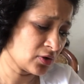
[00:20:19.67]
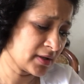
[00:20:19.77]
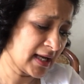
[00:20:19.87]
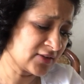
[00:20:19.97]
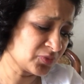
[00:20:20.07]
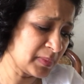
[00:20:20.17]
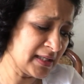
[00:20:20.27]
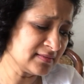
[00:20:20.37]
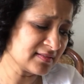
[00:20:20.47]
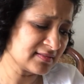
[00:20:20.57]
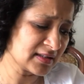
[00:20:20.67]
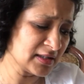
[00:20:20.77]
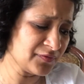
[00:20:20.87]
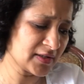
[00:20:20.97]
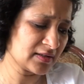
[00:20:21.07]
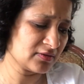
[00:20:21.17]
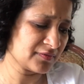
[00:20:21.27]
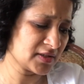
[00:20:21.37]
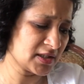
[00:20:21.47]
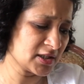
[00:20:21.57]
or explain the significance
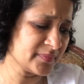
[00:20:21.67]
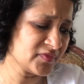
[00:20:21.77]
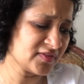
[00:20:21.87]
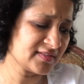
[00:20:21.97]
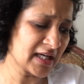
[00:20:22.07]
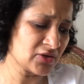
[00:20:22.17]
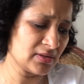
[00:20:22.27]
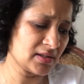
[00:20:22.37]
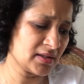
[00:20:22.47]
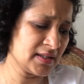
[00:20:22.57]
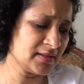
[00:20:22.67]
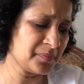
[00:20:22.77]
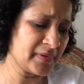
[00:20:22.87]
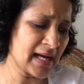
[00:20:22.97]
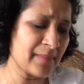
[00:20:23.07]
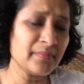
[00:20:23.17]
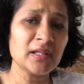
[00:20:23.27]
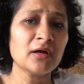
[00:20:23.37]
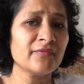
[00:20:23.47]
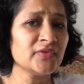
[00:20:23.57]
of the term secular in the
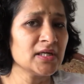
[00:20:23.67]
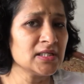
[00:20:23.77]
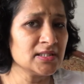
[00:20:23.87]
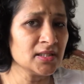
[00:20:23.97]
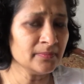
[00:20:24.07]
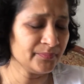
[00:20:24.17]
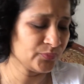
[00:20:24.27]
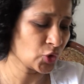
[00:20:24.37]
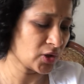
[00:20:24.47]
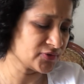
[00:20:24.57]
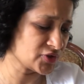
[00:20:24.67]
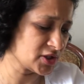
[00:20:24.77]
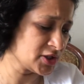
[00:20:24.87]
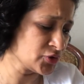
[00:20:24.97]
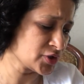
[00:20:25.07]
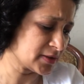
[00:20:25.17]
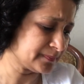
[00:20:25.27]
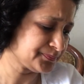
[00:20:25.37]
preamble of the Indian Constitution?